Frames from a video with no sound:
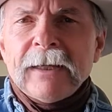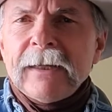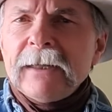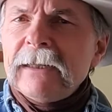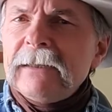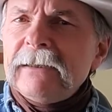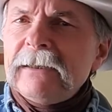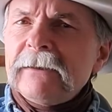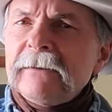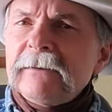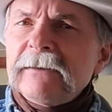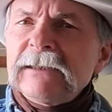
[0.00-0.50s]

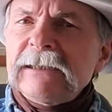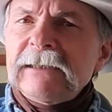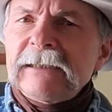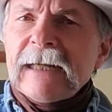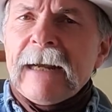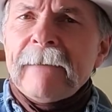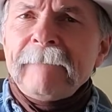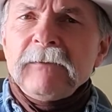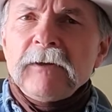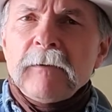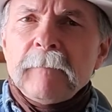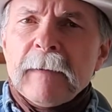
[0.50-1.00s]
until
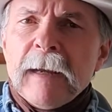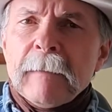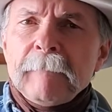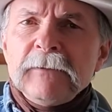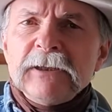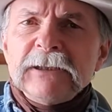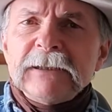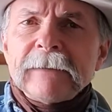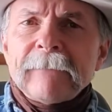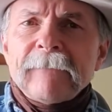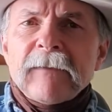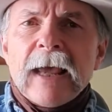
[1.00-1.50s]
several
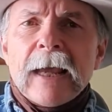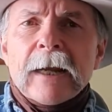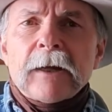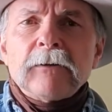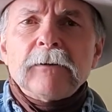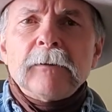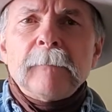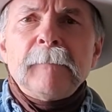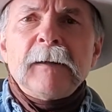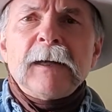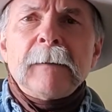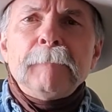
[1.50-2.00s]
members of that
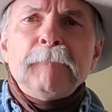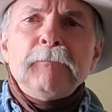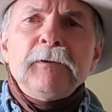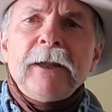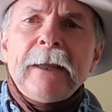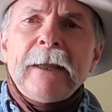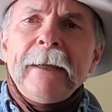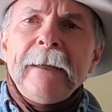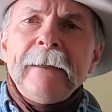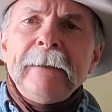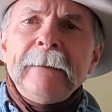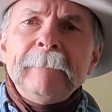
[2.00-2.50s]
group
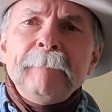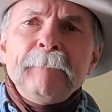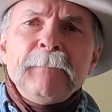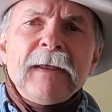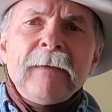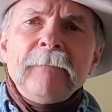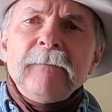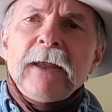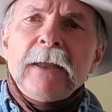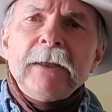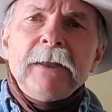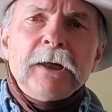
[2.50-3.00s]
complained
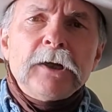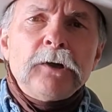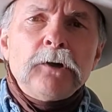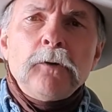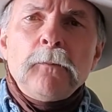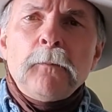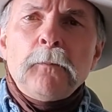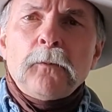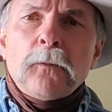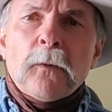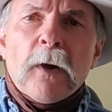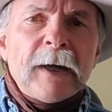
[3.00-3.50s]
that the
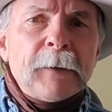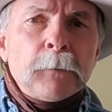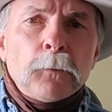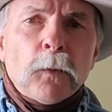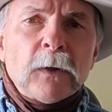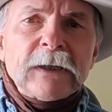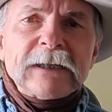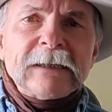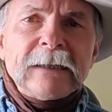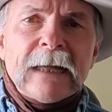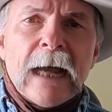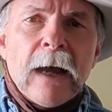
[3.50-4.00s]
group
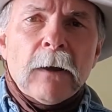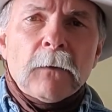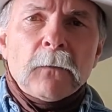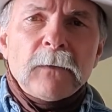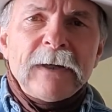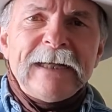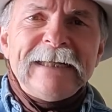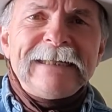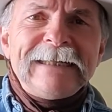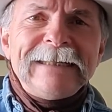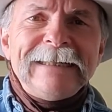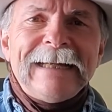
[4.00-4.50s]
was not
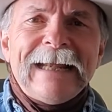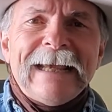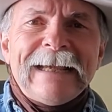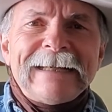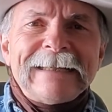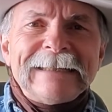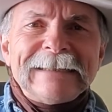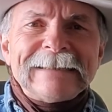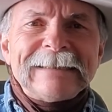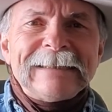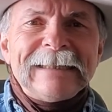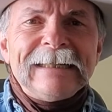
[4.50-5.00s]
reaching a
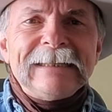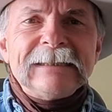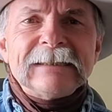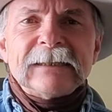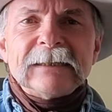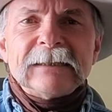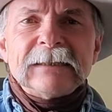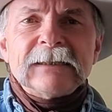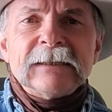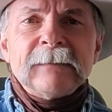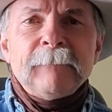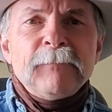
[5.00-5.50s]

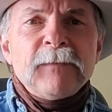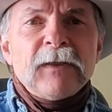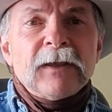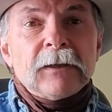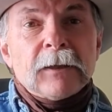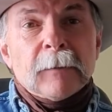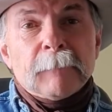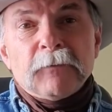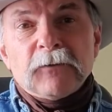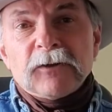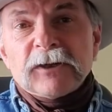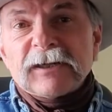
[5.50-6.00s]
consensus
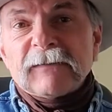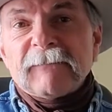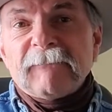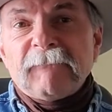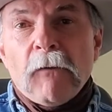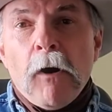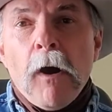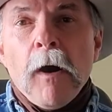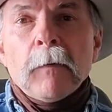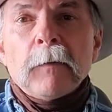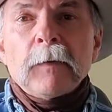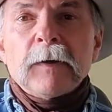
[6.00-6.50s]
to push
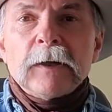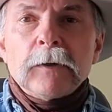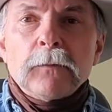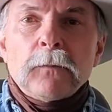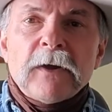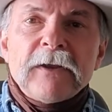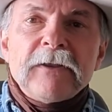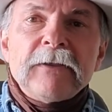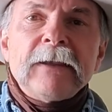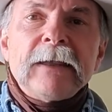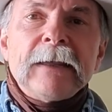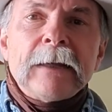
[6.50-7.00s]
forward
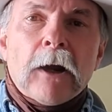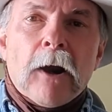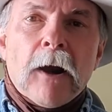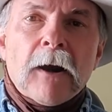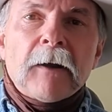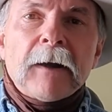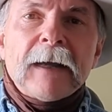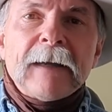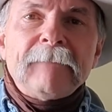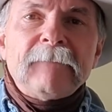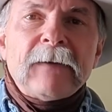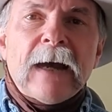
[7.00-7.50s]
with an
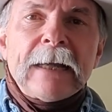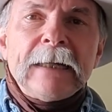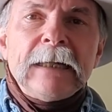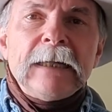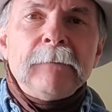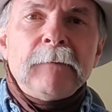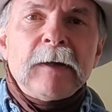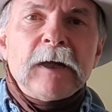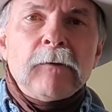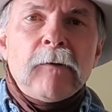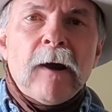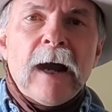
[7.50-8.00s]
RFID
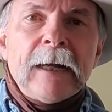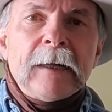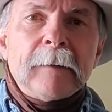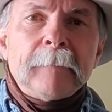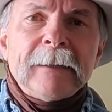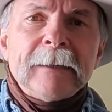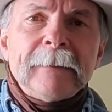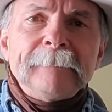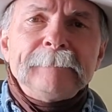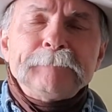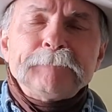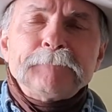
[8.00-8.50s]
requirement.